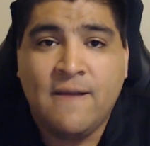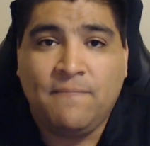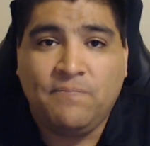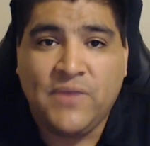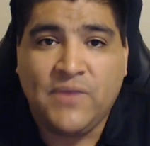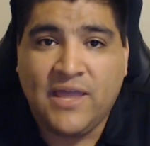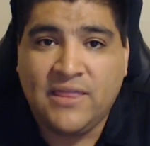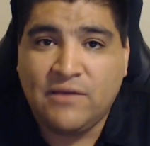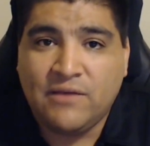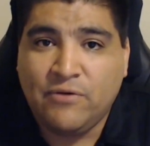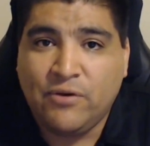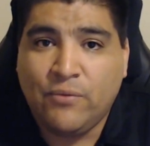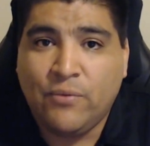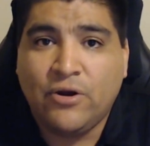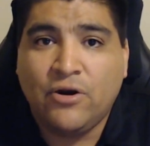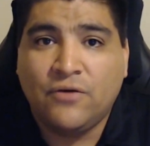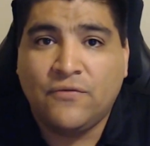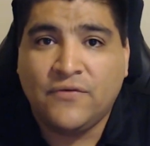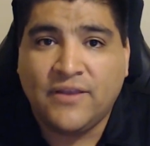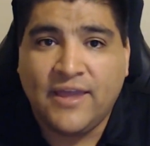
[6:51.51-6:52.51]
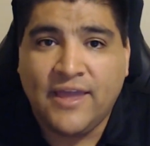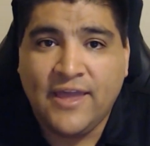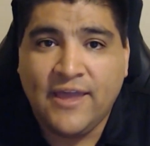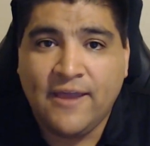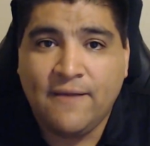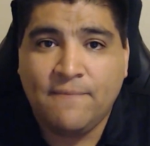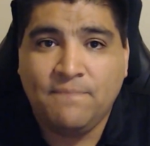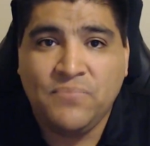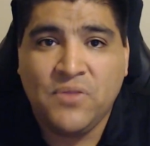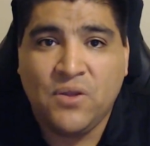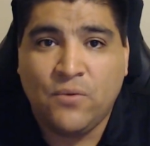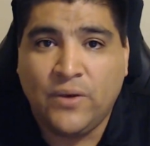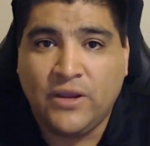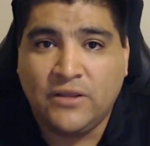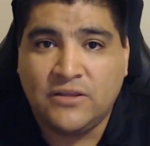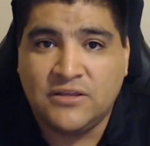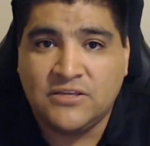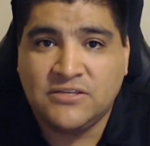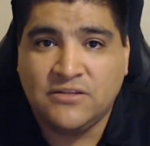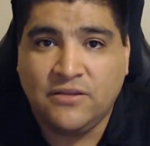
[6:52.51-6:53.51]
And then we went over to him. We
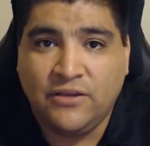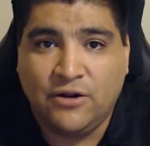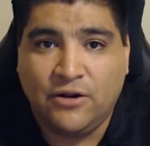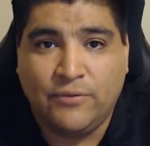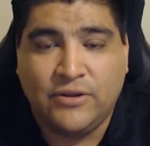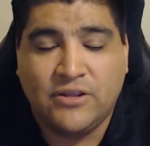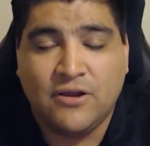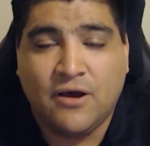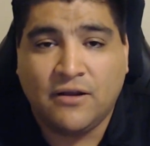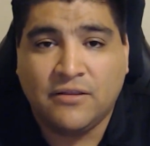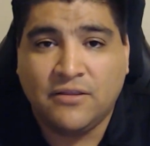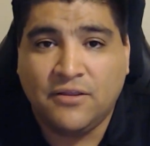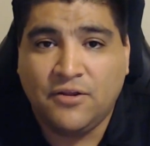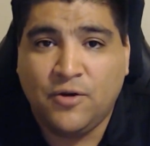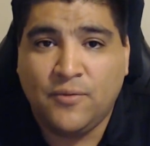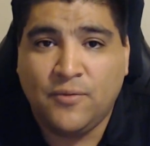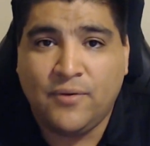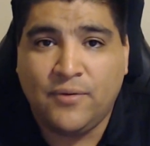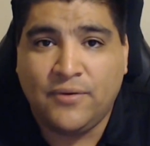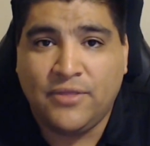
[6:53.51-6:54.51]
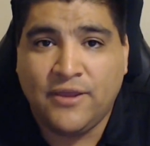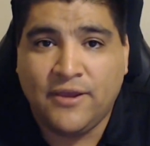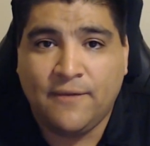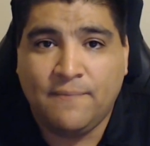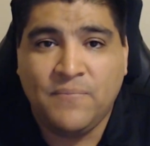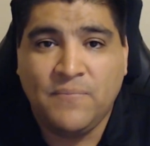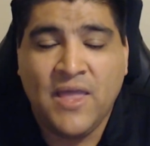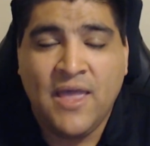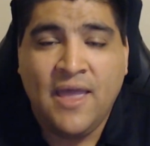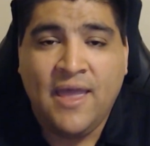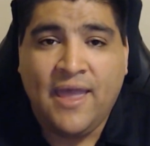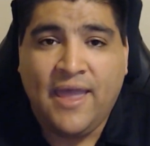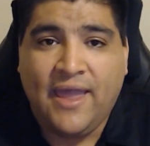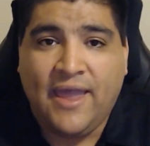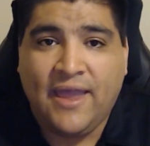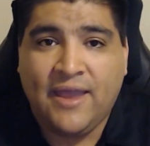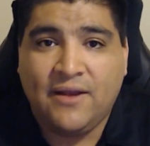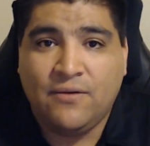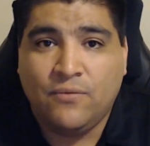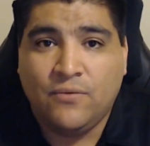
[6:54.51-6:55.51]
just, we talked a little bit with him,
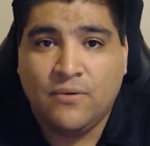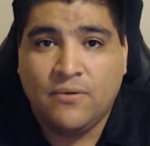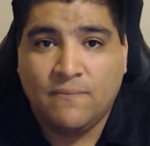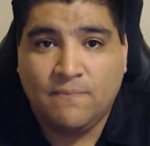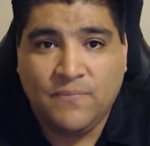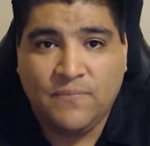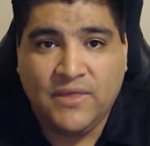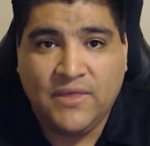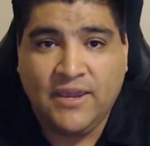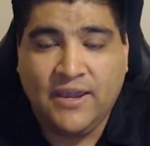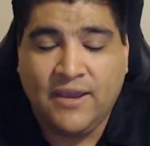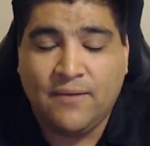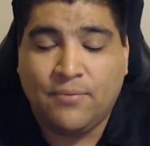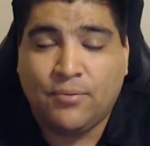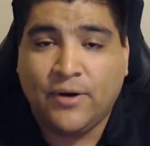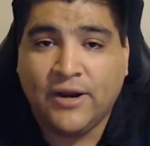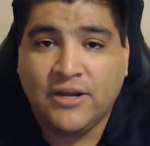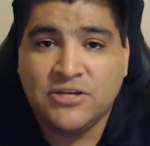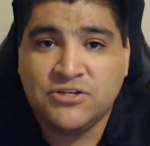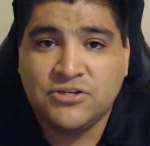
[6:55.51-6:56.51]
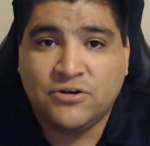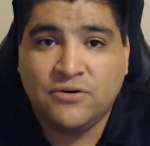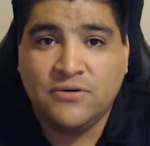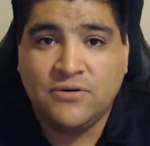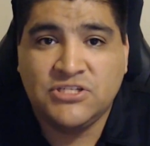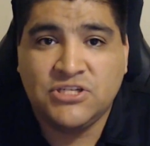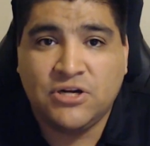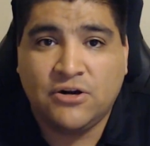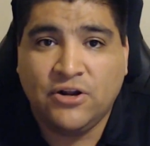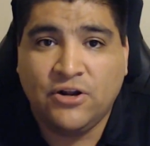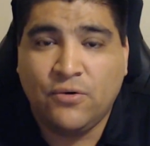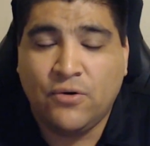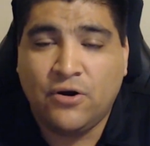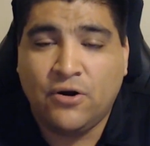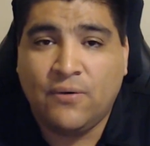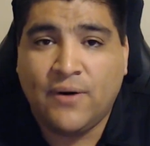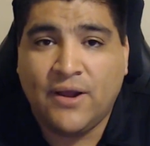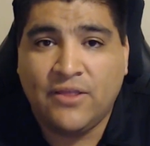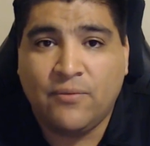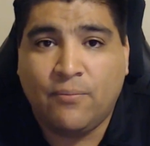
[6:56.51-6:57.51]
and the appraiser started going
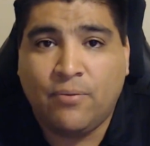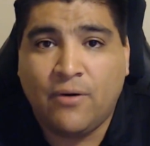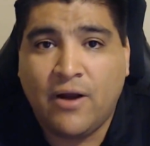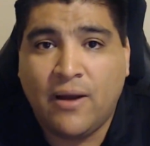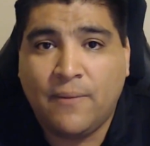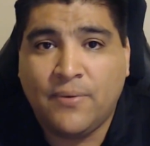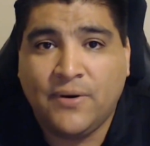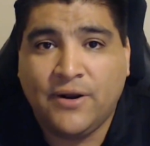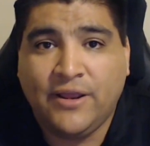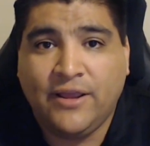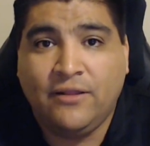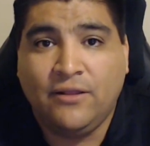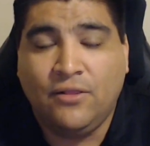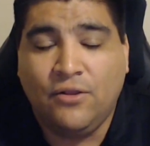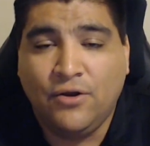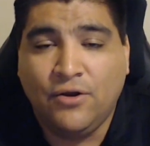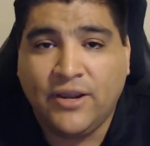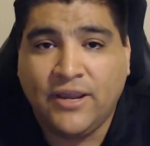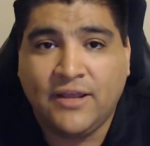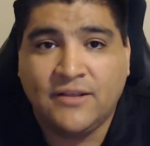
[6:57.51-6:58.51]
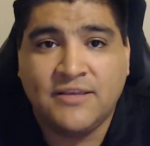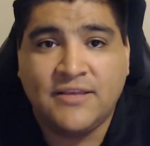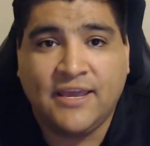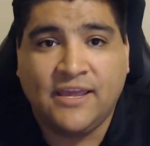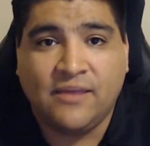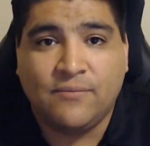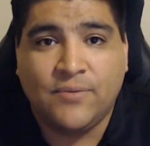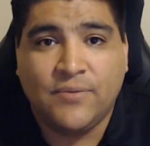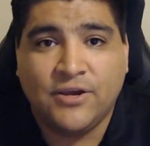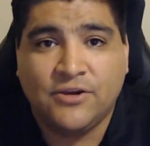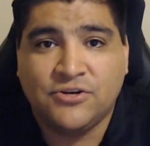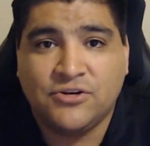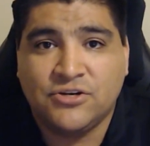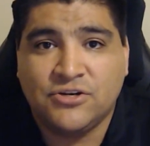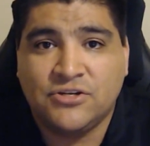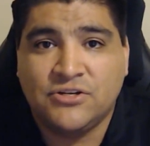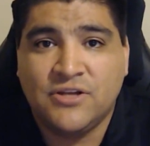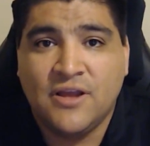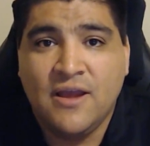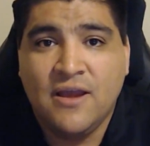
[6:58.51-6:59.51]
around the property, looking, taking
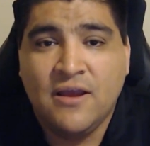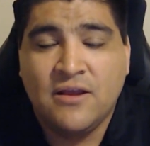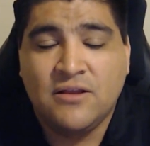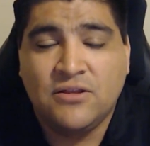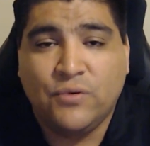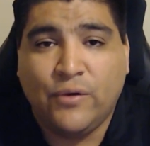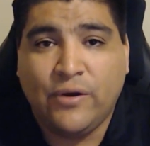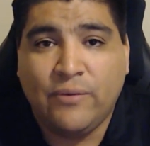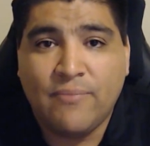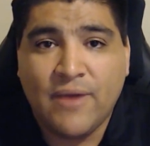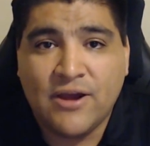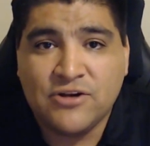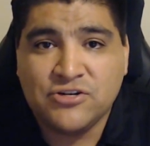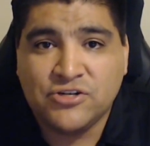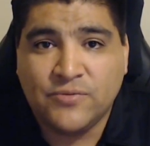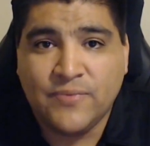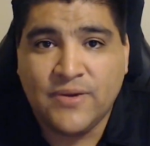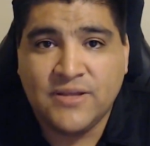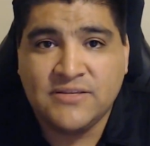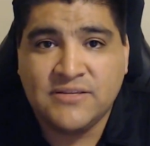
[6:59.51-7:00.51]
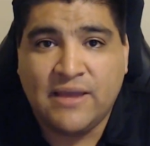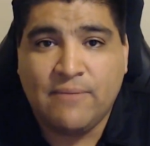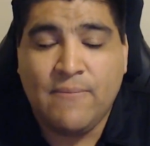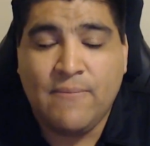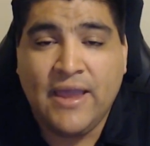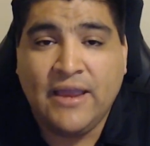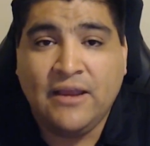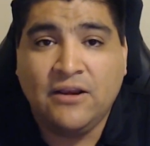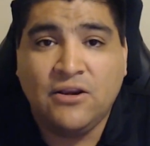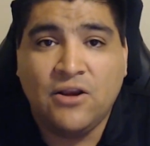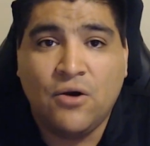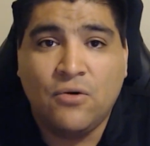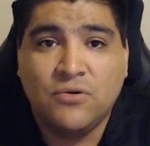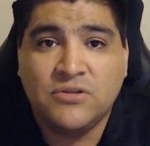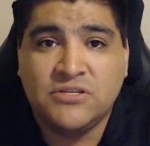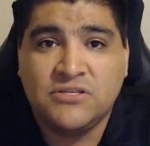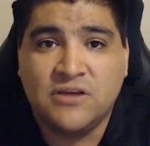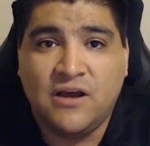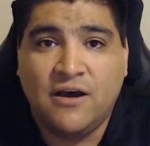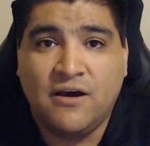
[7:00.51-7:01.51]
pictures, doing measurements. I made
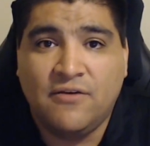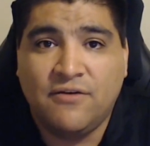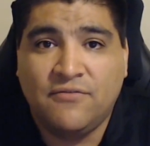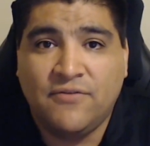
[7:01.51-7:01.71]
notes of